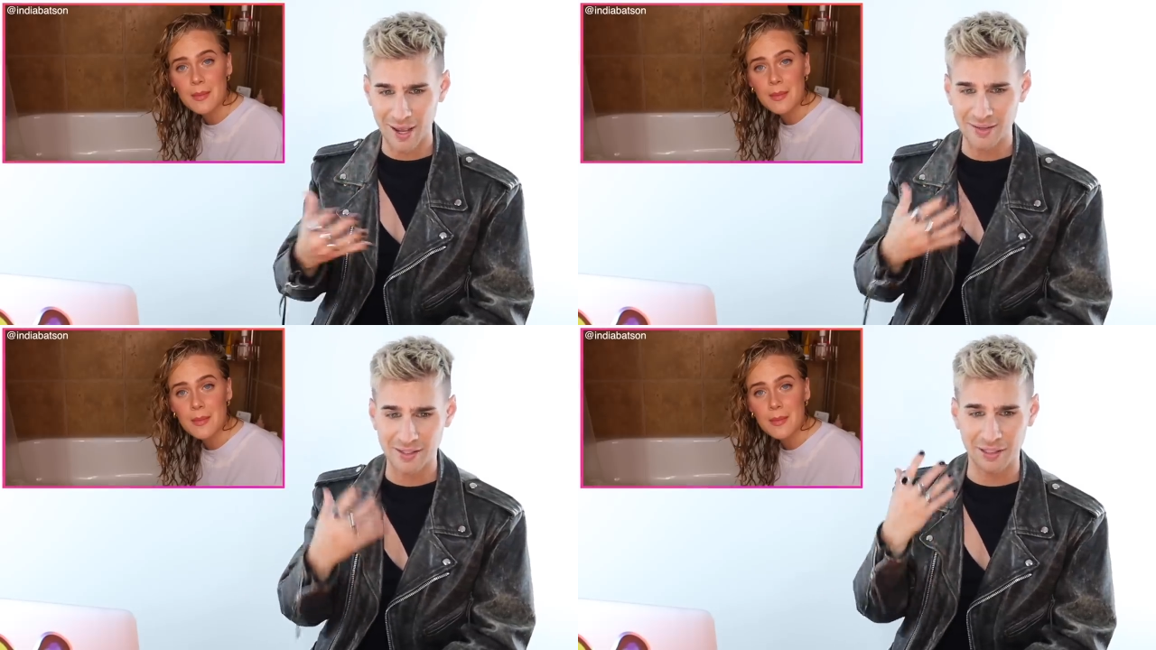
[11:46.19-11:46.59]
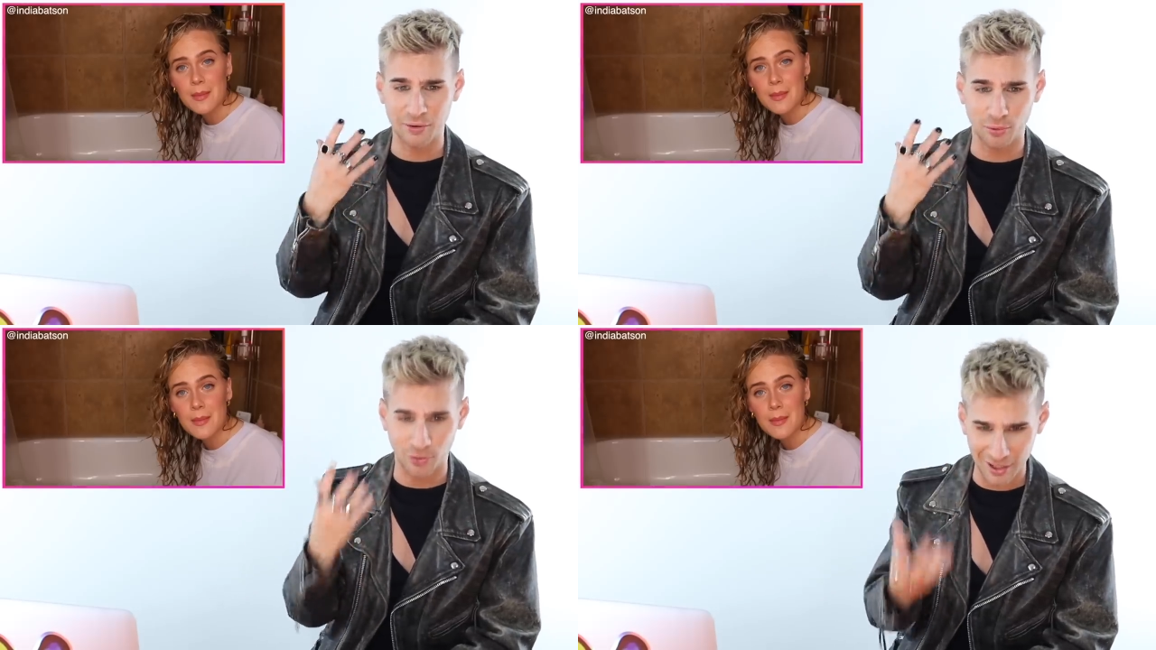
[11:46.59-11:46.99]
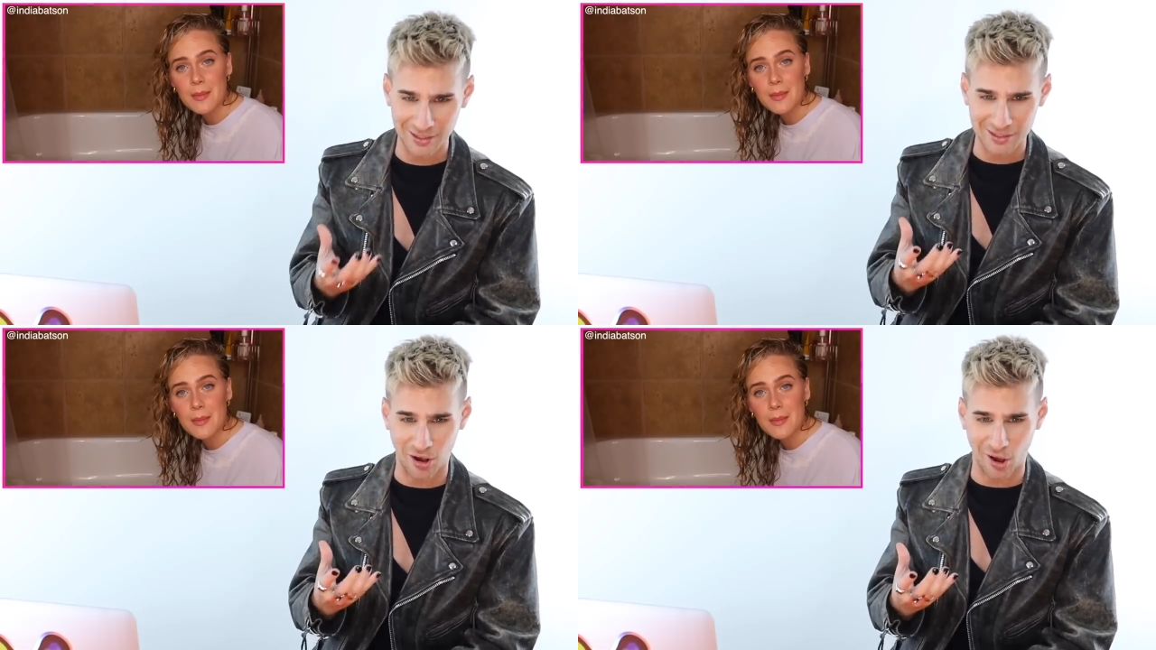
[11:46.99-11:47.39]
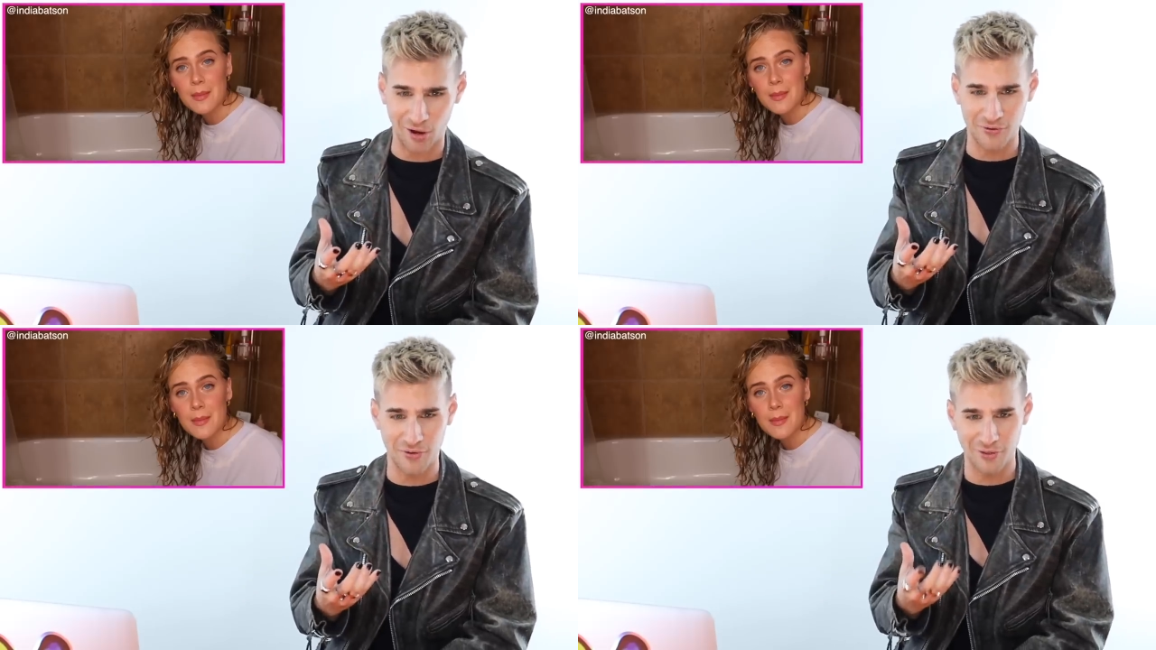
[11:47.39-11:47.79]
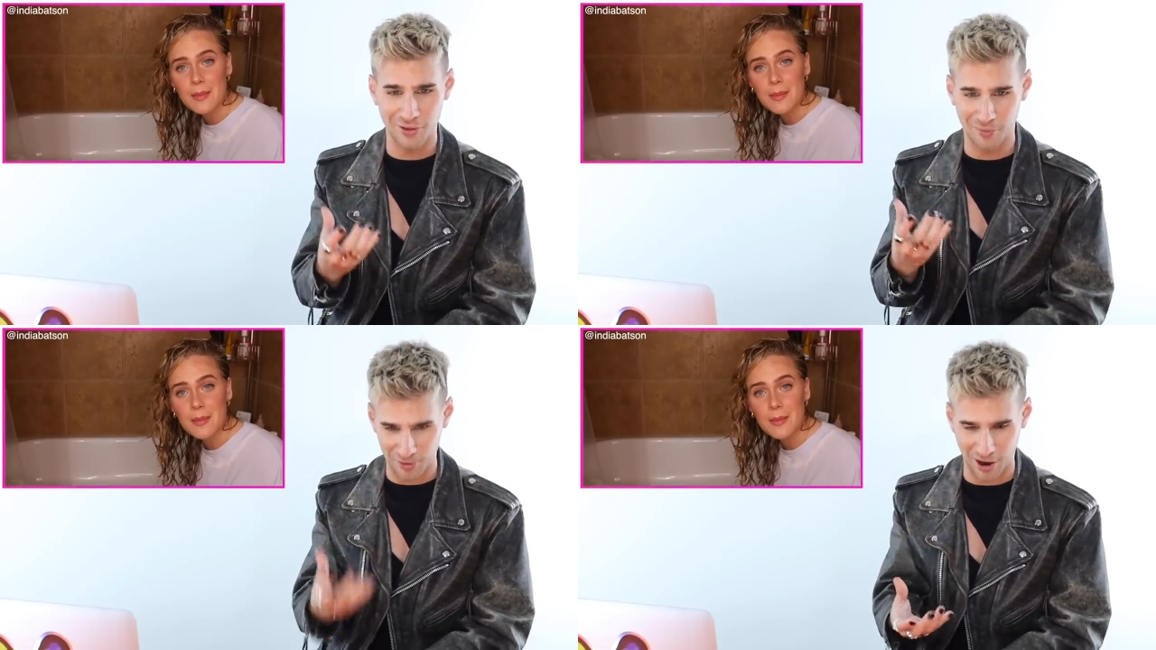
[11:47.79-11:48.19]
Speaker 1: basically rinse off
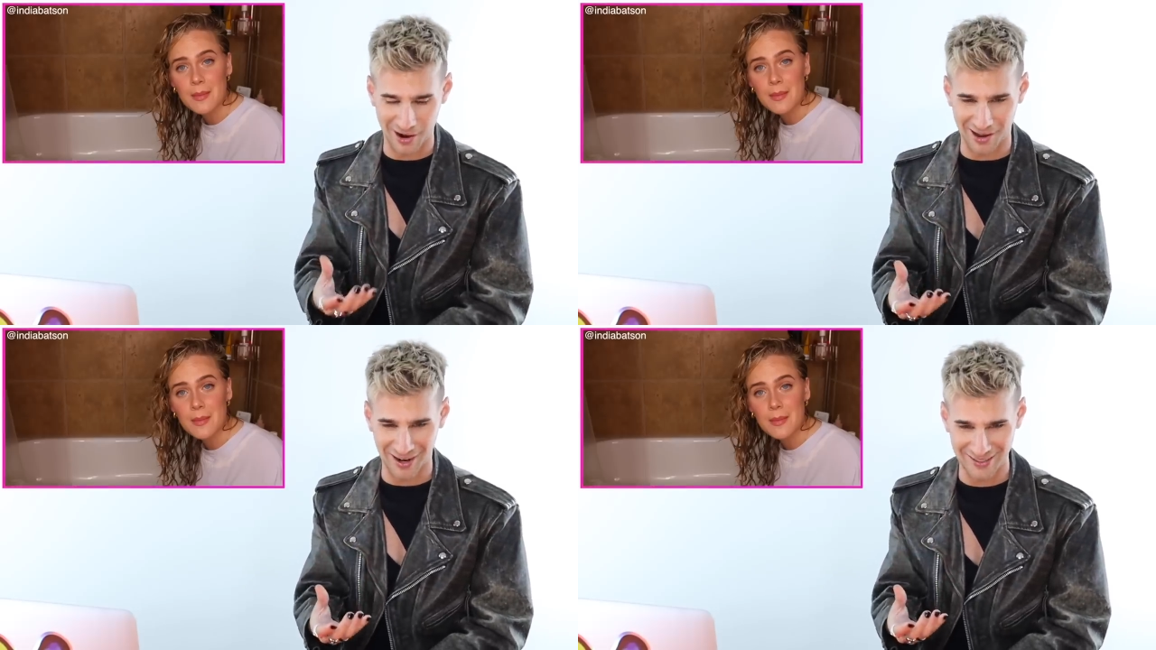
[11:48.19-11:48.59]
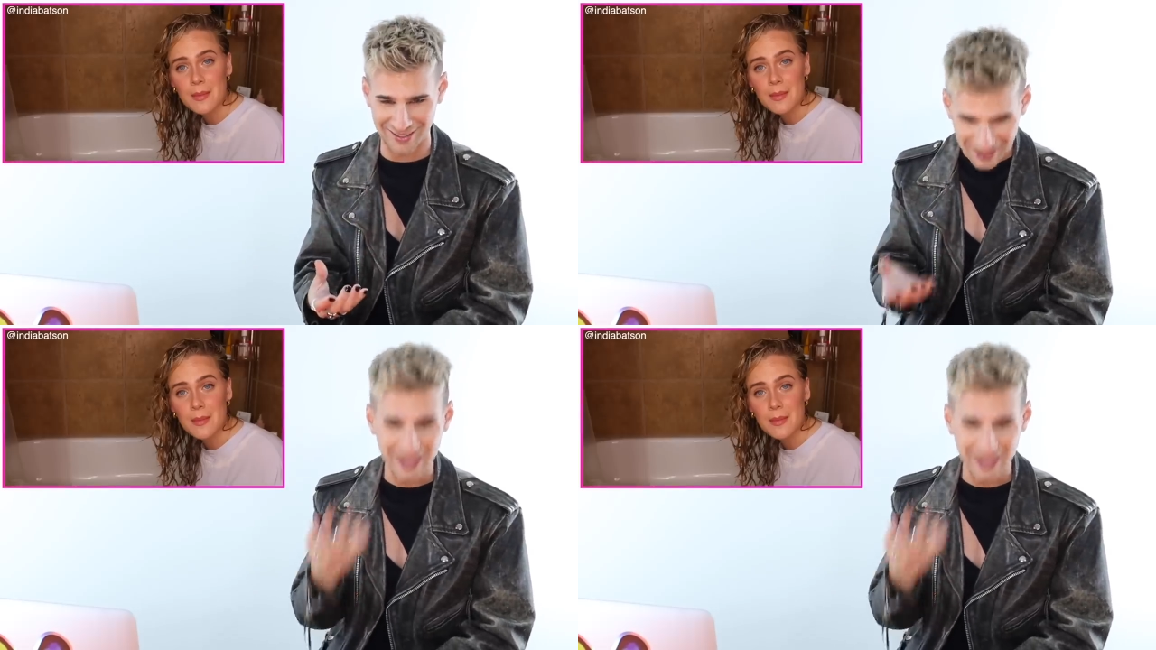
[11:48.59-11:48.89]
the product,